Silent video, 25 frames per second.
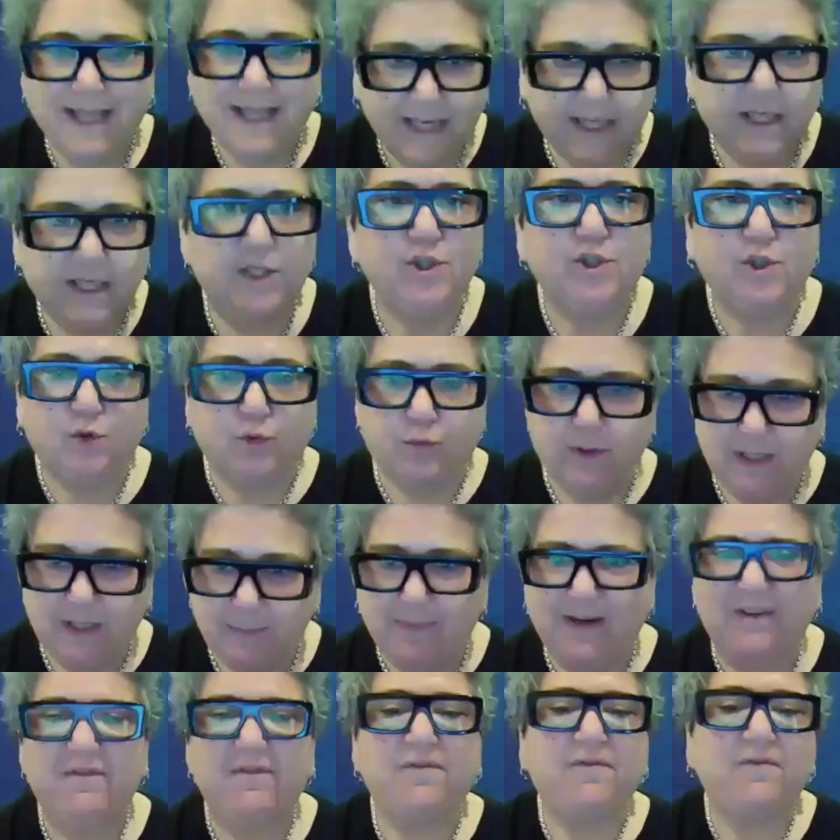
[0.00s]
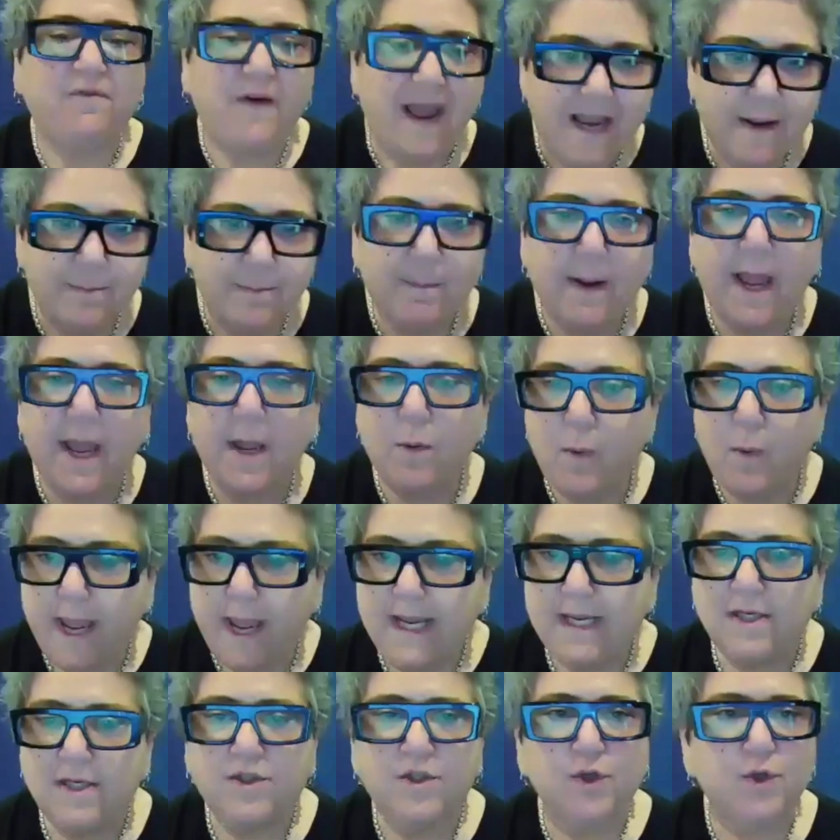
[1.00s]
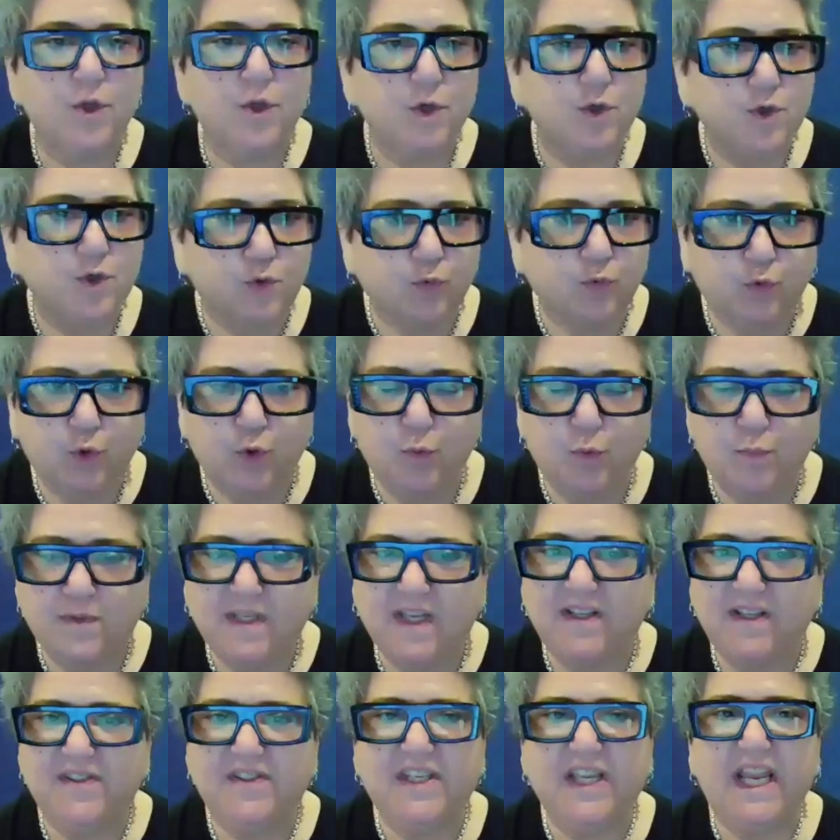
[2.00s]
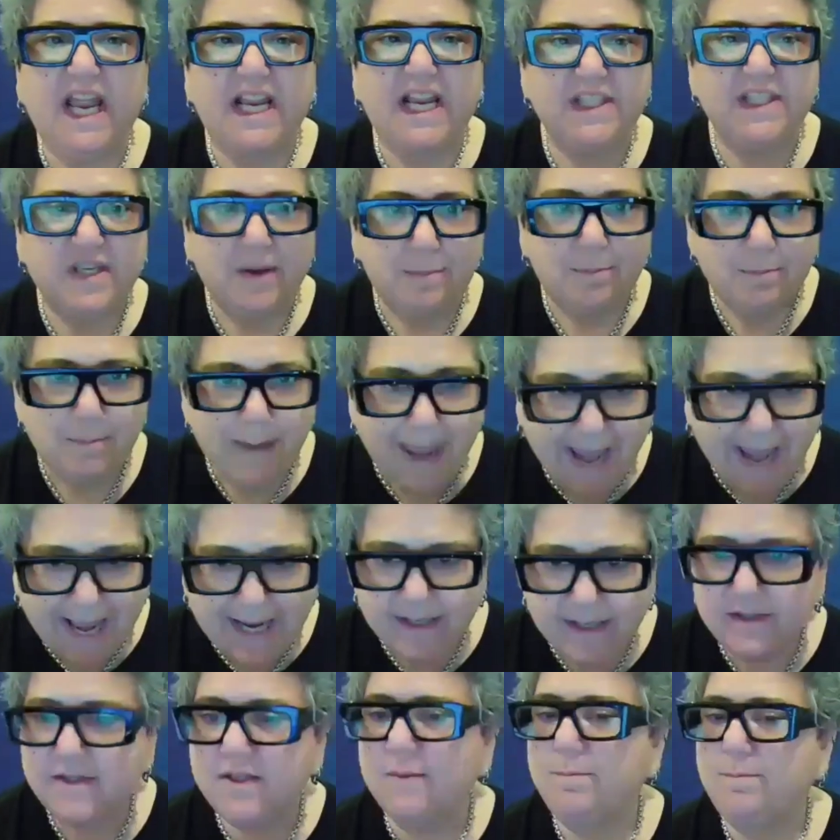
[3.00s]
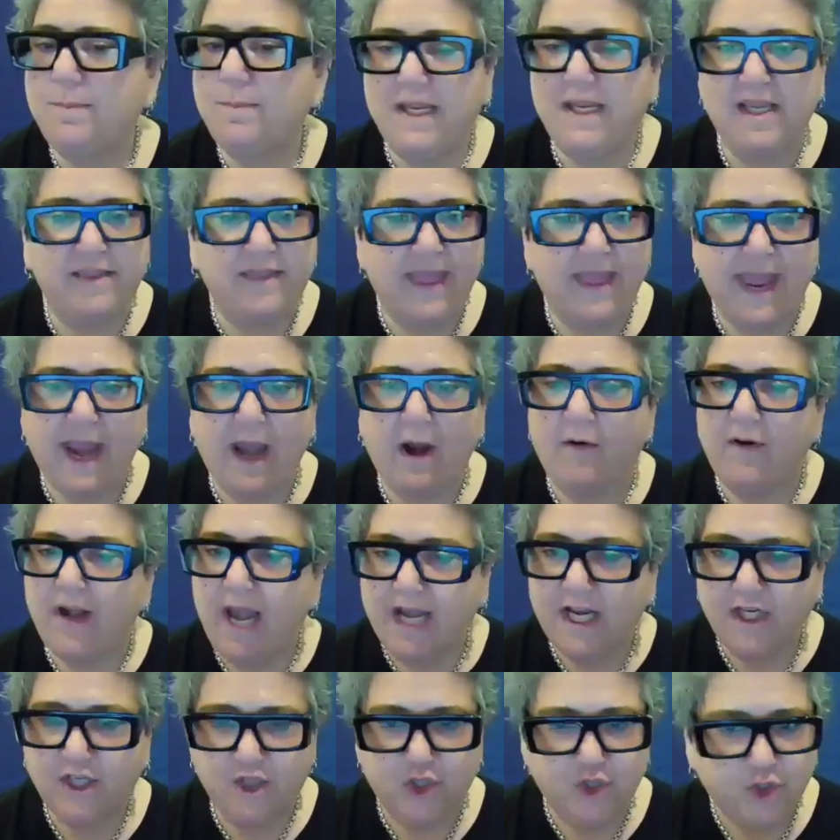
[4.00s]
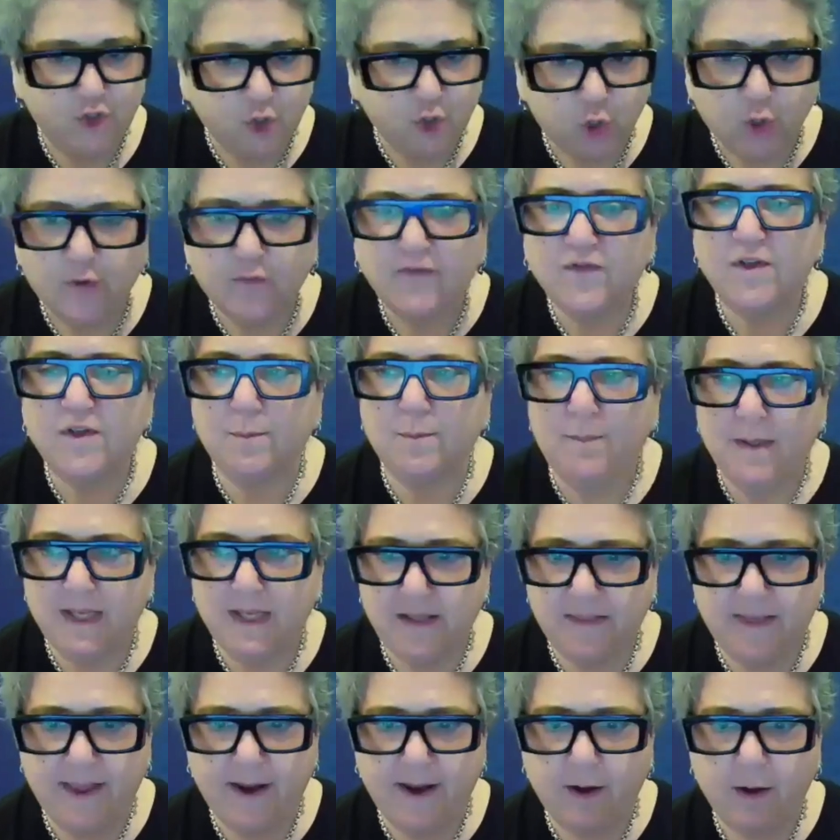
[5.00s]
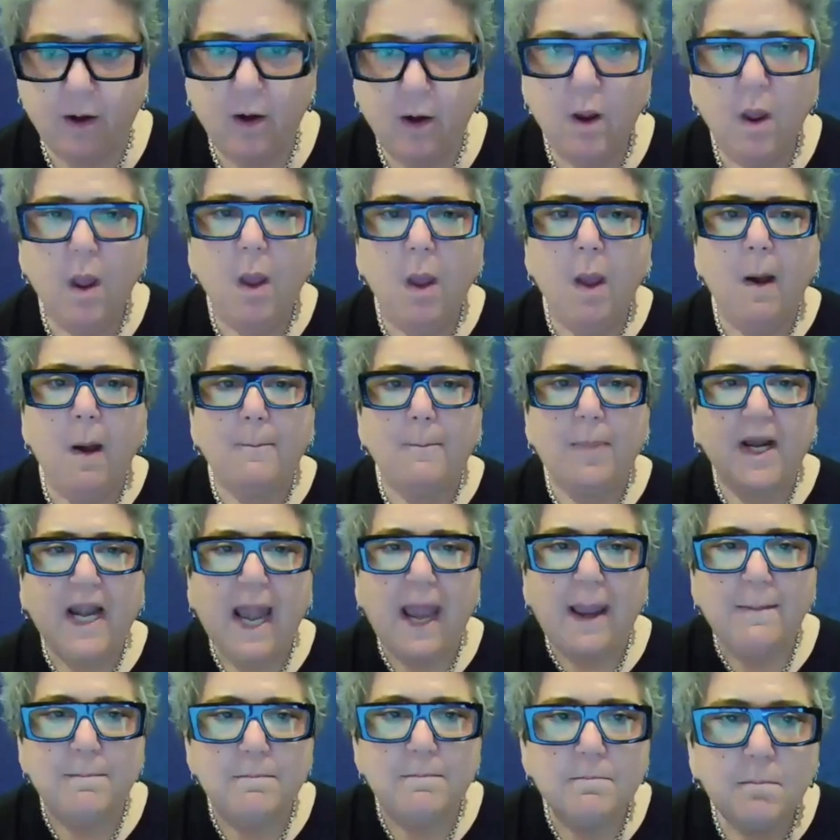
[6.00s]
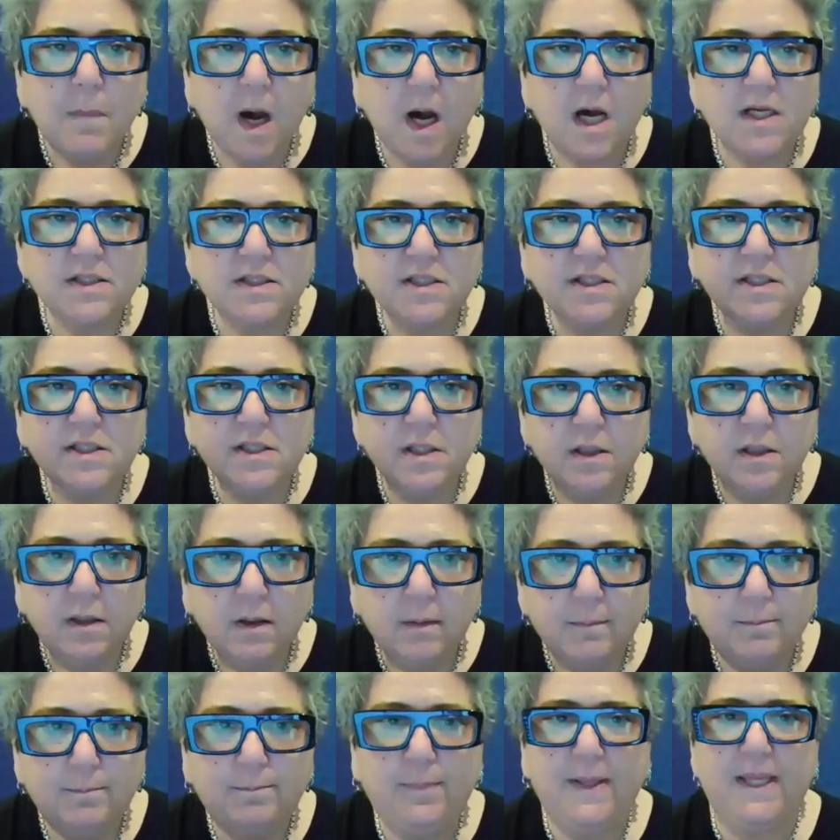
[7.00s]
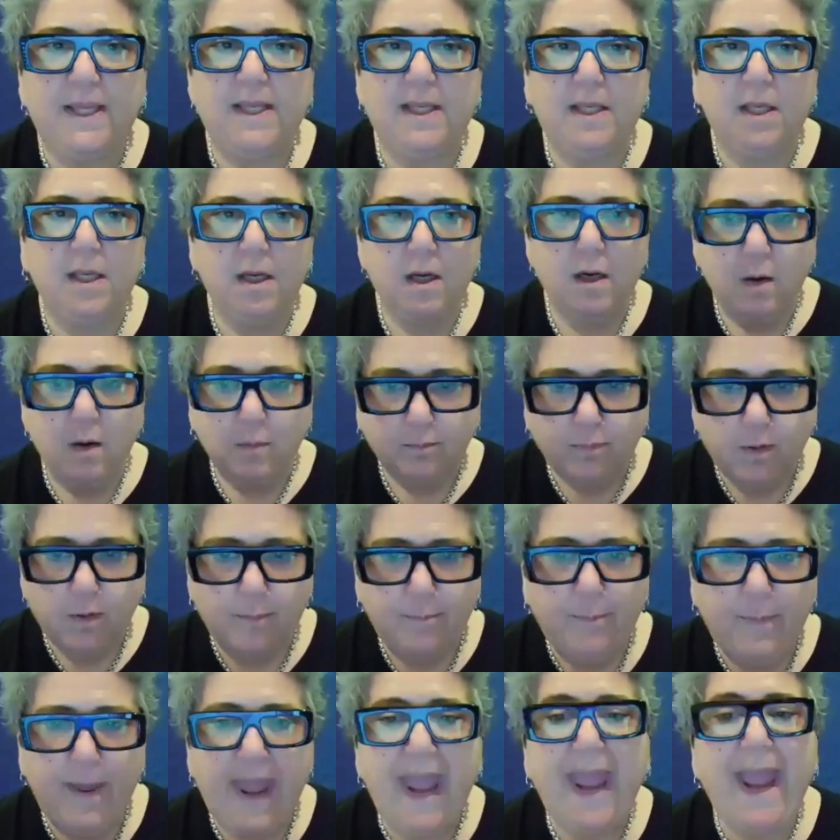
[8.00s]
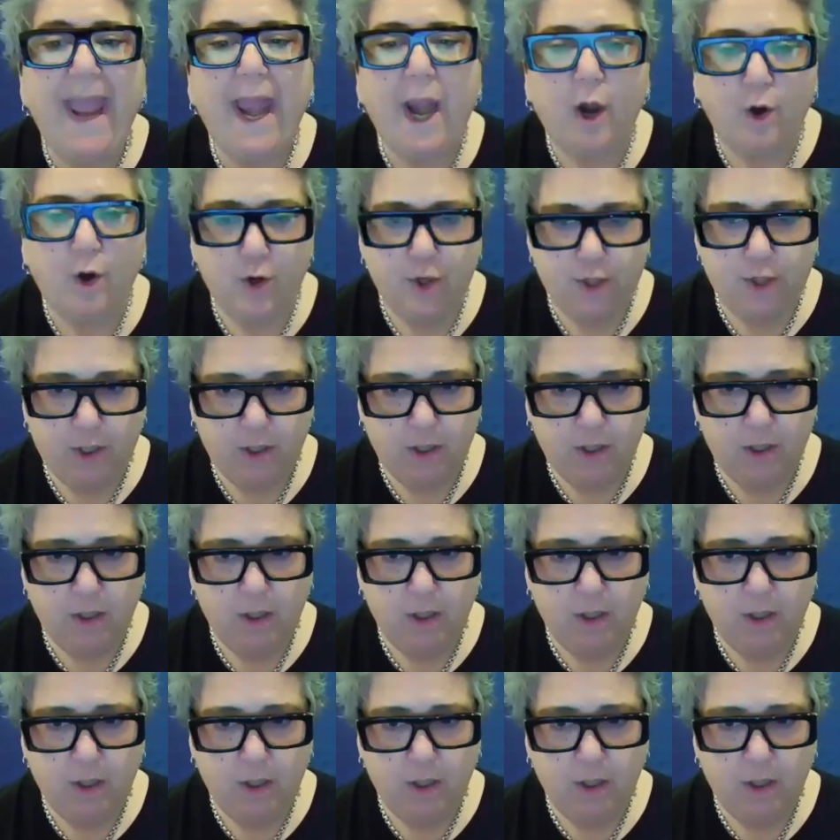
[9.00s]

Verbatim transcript: kick and scream, but fight my way into those rooms and say, I demand to be there and I deserve to be there, but I must be prepared